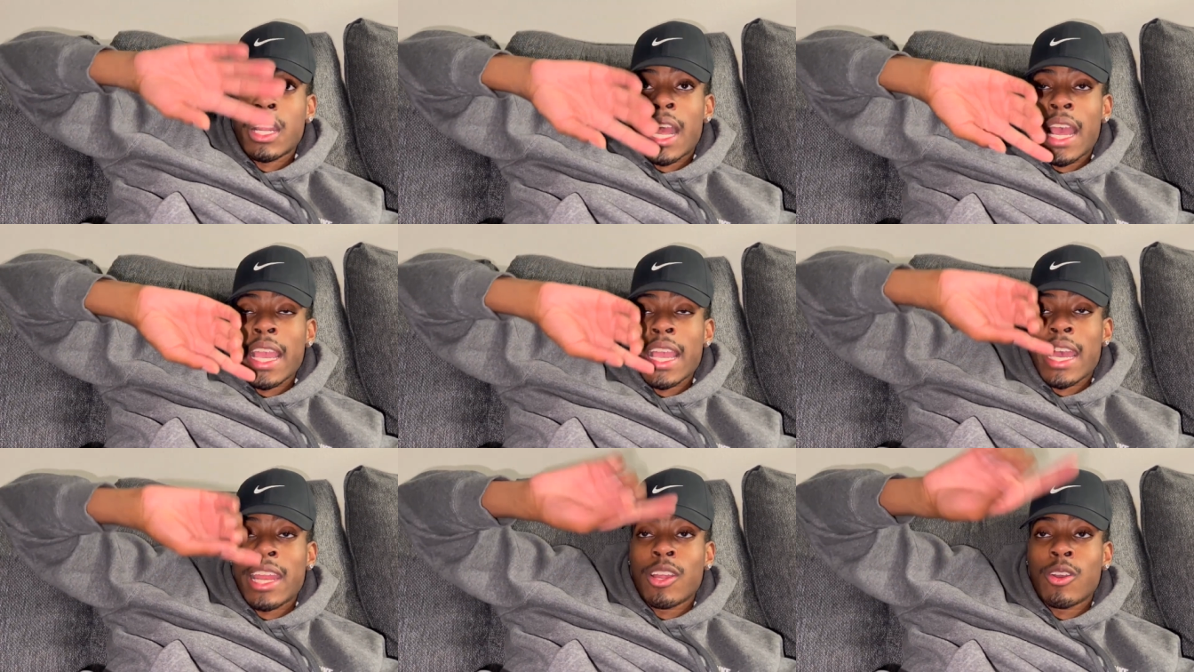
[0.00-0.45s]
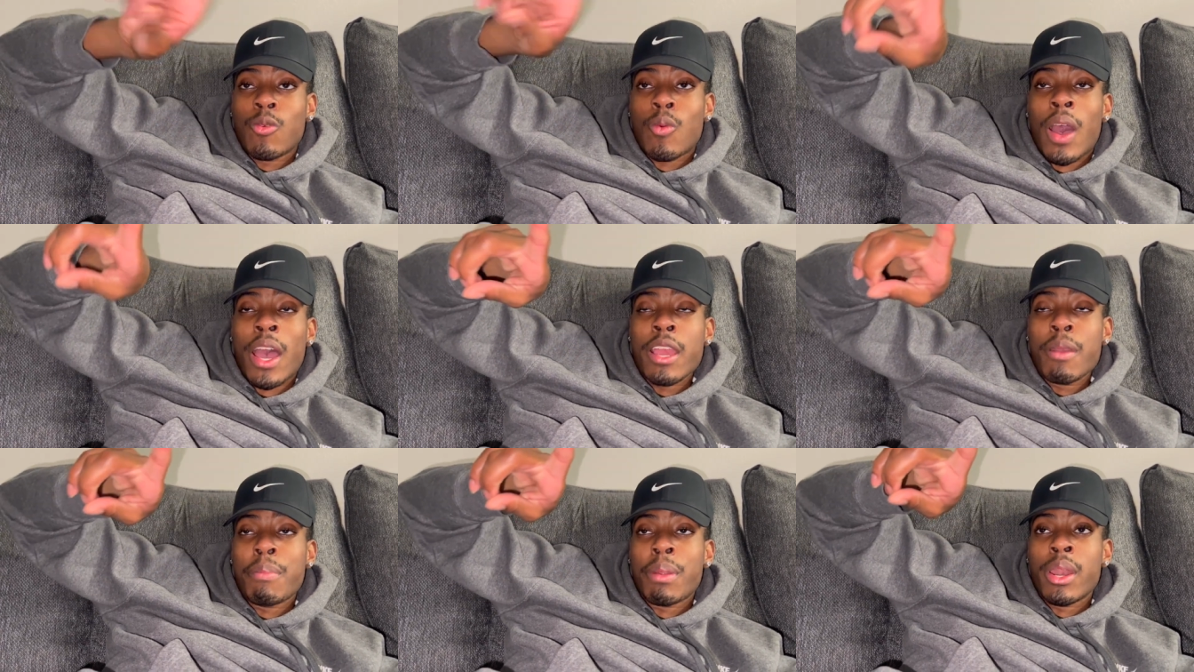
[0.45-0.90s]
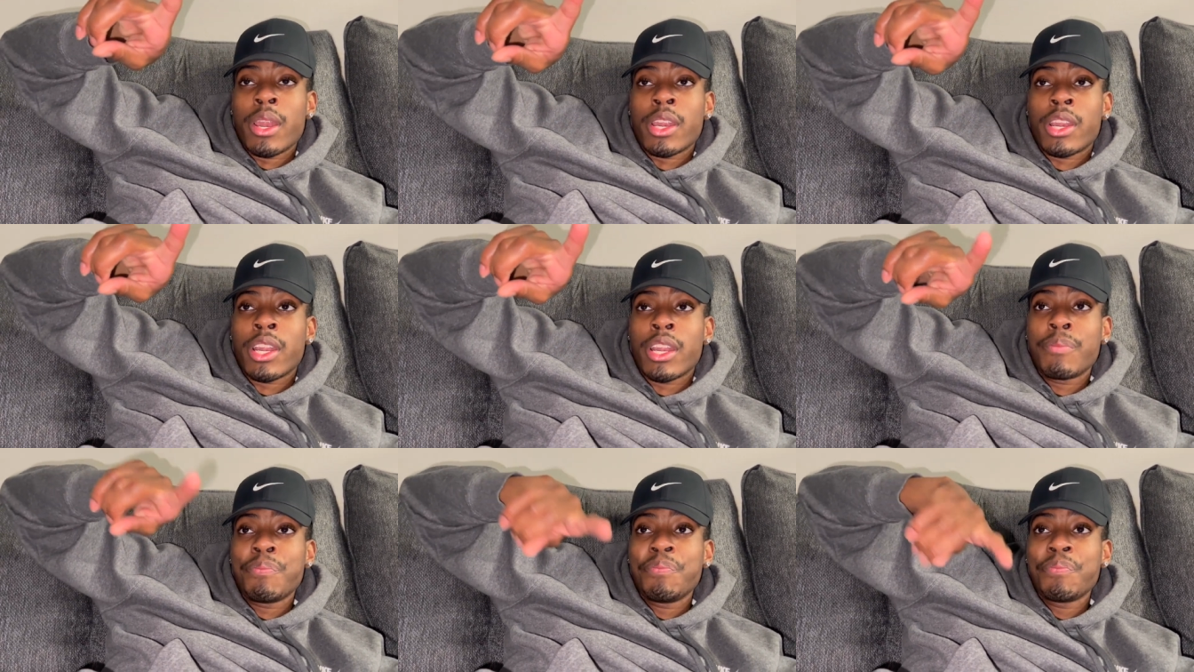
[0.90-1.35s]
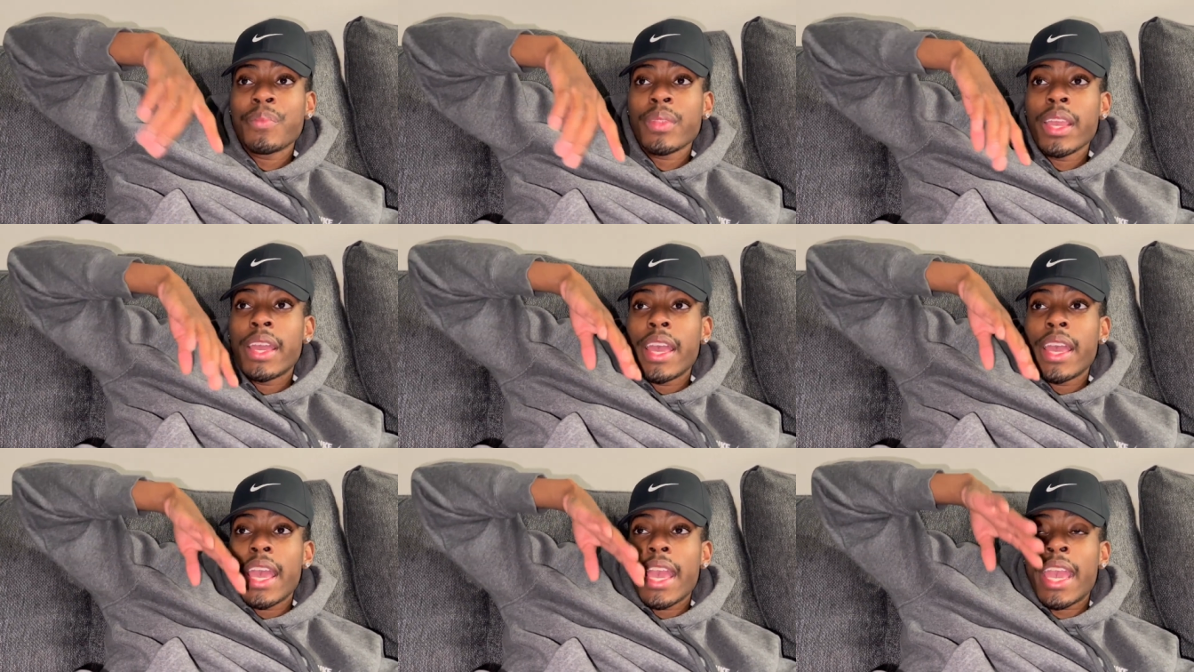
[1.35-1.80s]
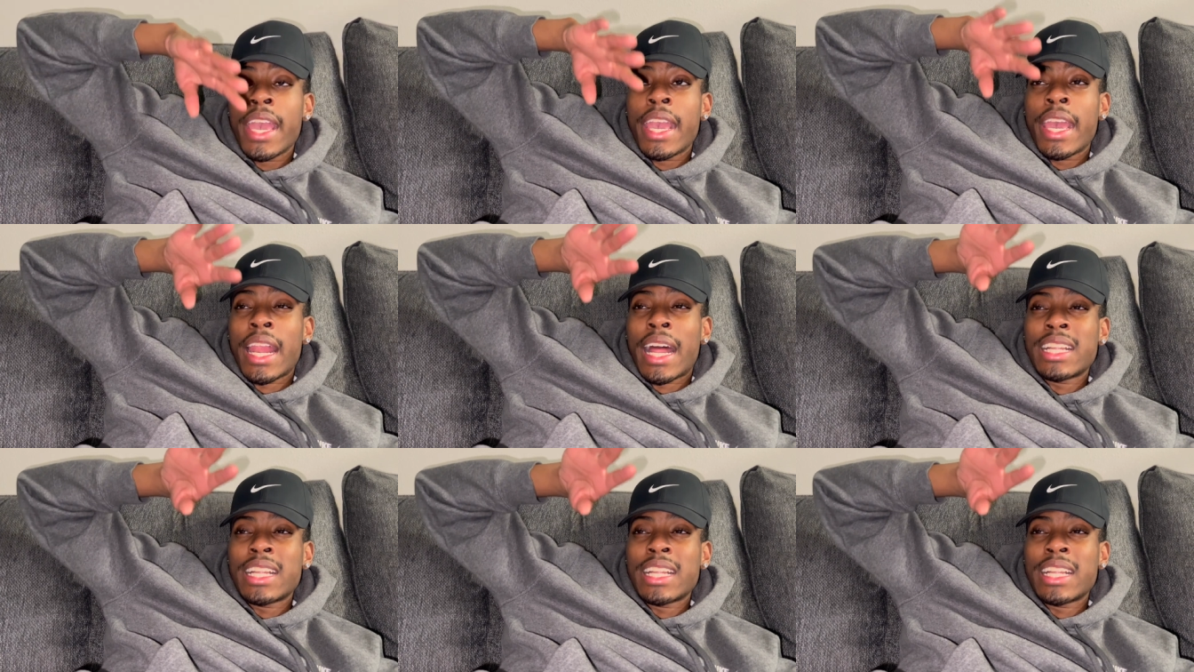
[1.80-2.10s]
I had got the Hawaiian burger and